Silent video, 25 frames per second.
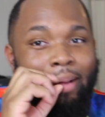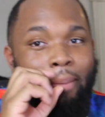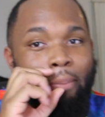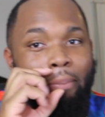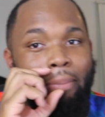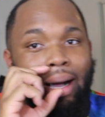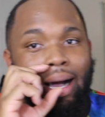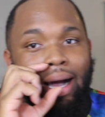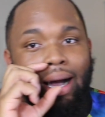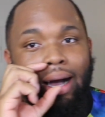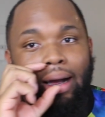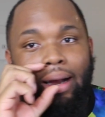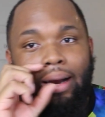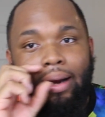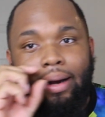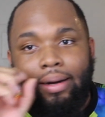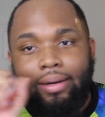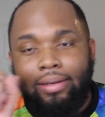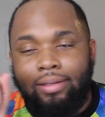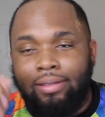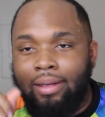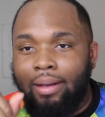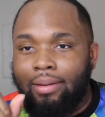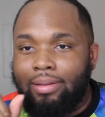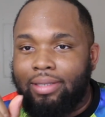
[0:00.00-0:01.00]
the
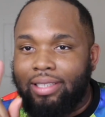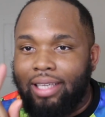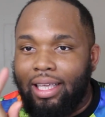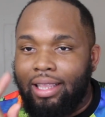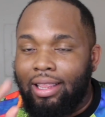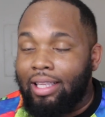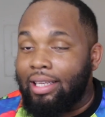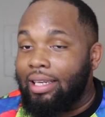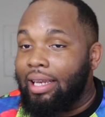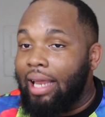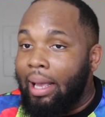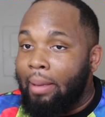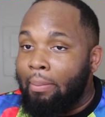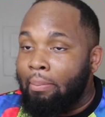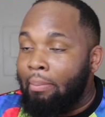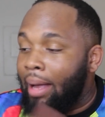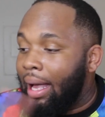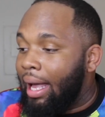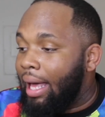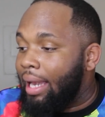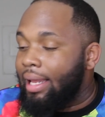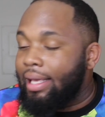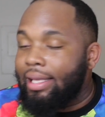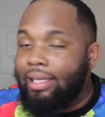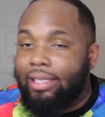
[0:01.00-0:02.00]
bar. You know what I'm saying? Look like
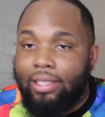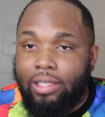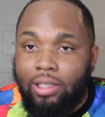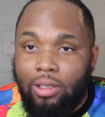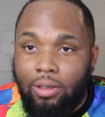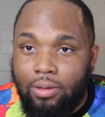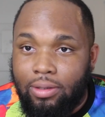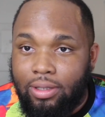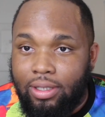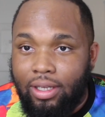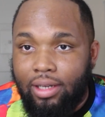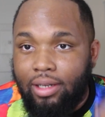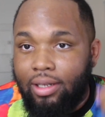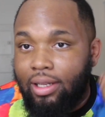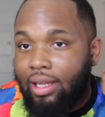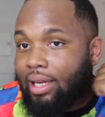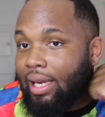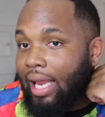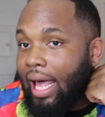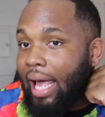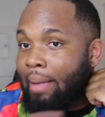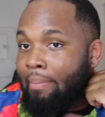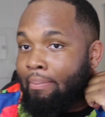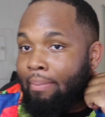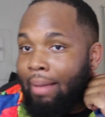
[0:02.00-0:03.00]
Molly Susan. Look
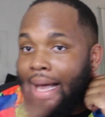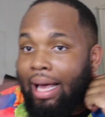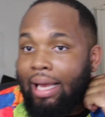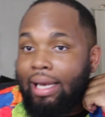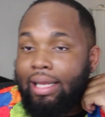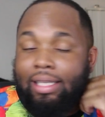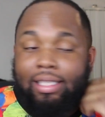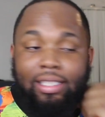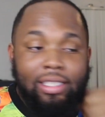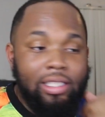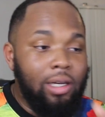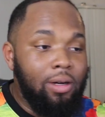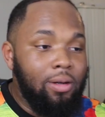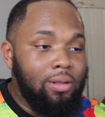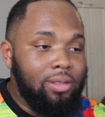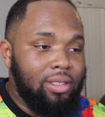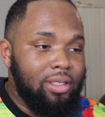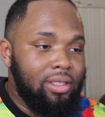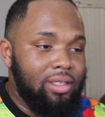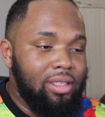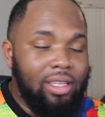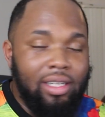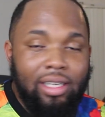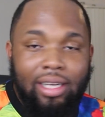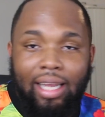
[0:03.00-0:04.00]

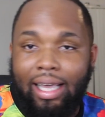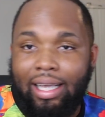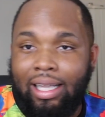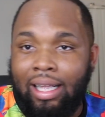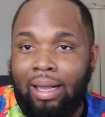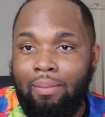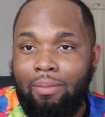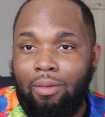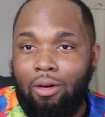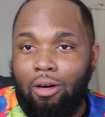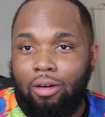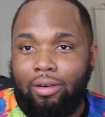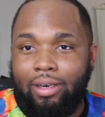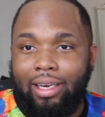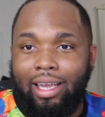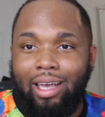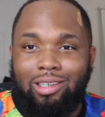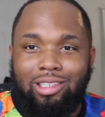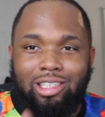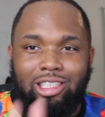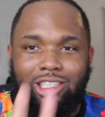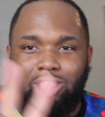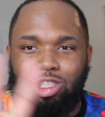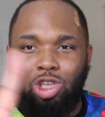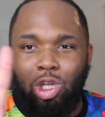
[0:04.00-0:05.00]
like, come on now.
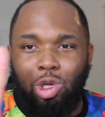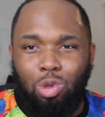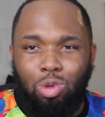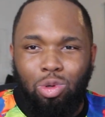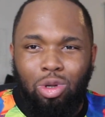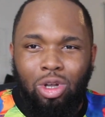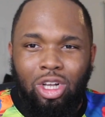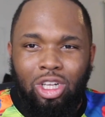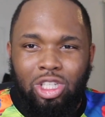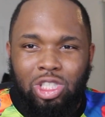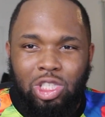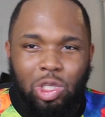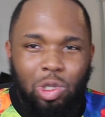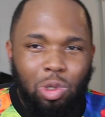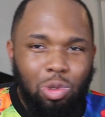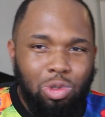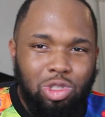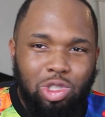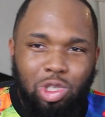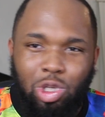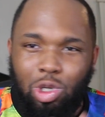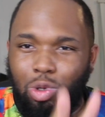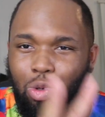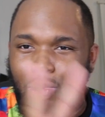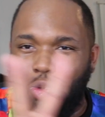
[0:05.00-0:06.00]
Just two
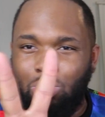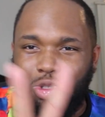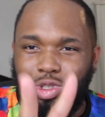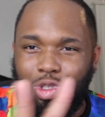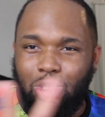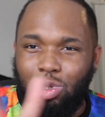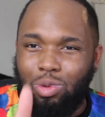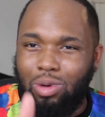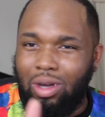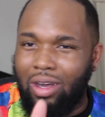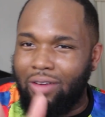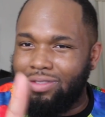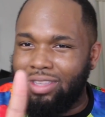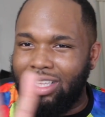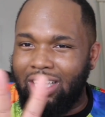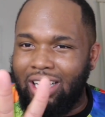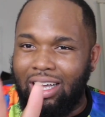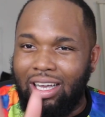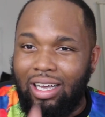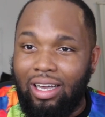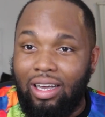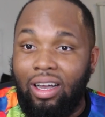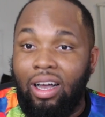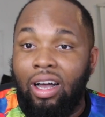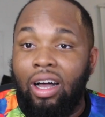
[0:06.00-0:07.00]
of
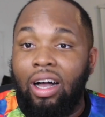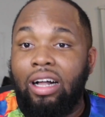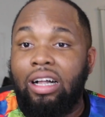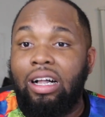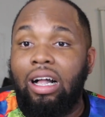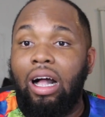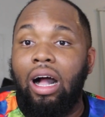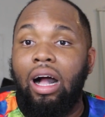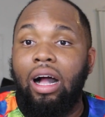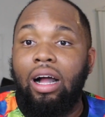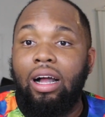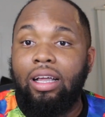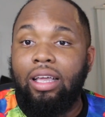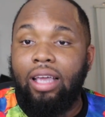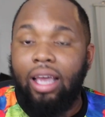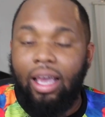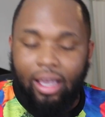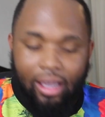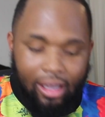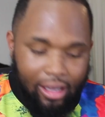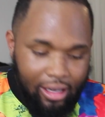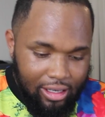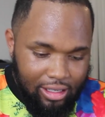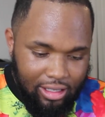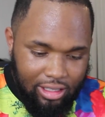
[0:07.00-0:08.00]
the
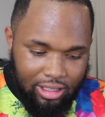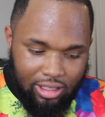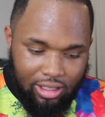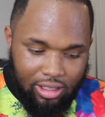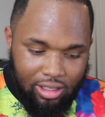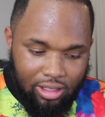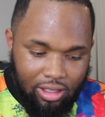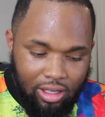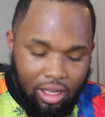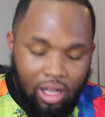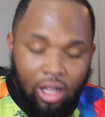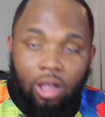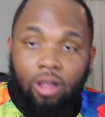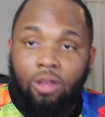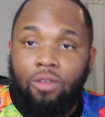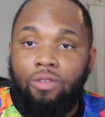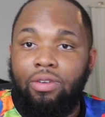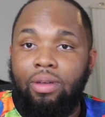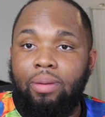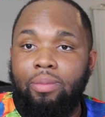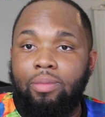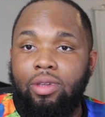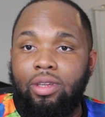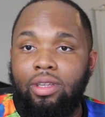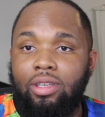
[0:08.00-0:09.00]
Caucasian
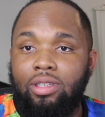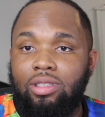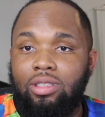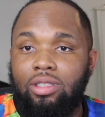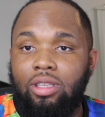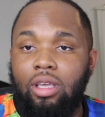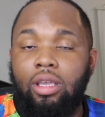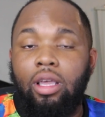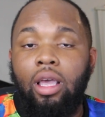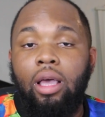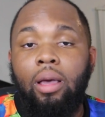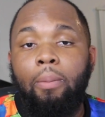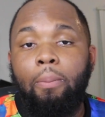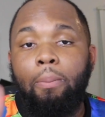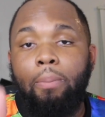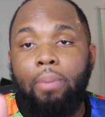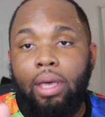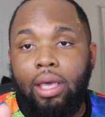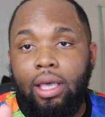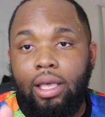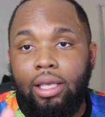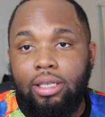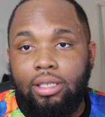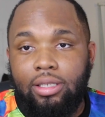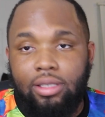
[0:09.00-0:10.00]
feministic
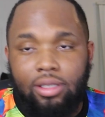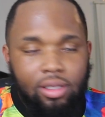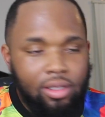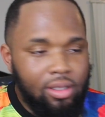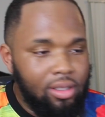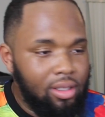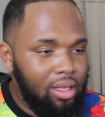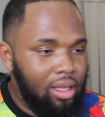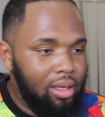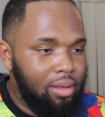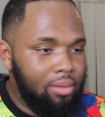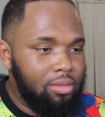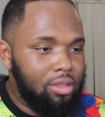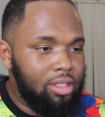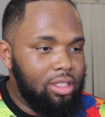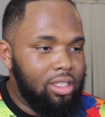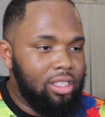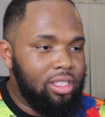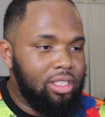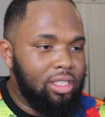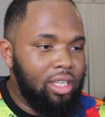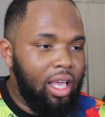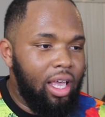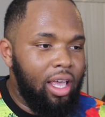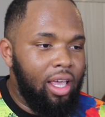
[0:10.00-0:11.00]
beast. I'm
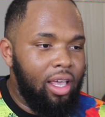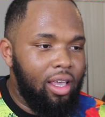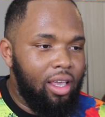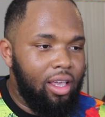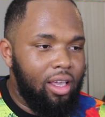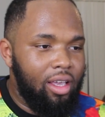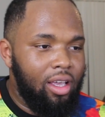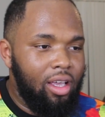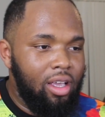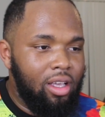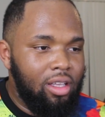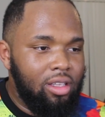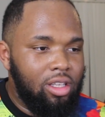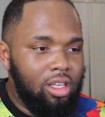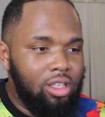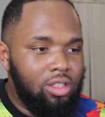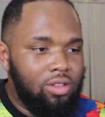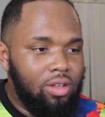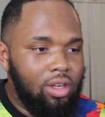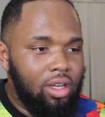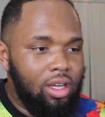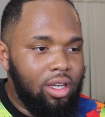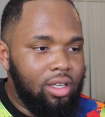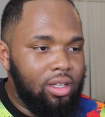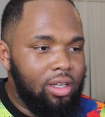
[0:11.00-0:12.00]
just saying, the
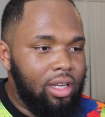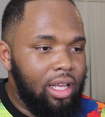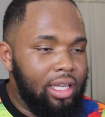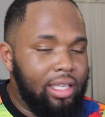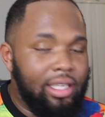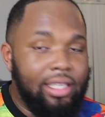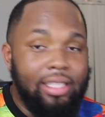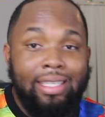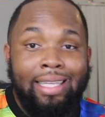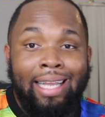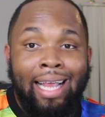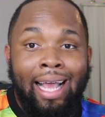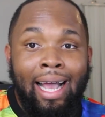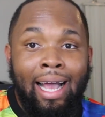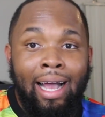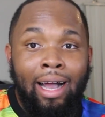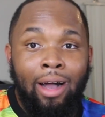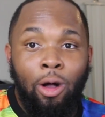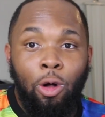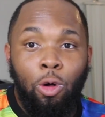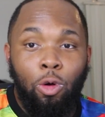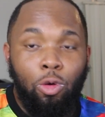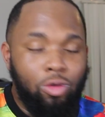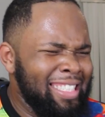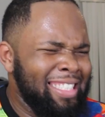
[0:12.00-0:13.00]
drug can knock you
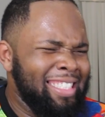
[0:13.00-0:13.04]
down.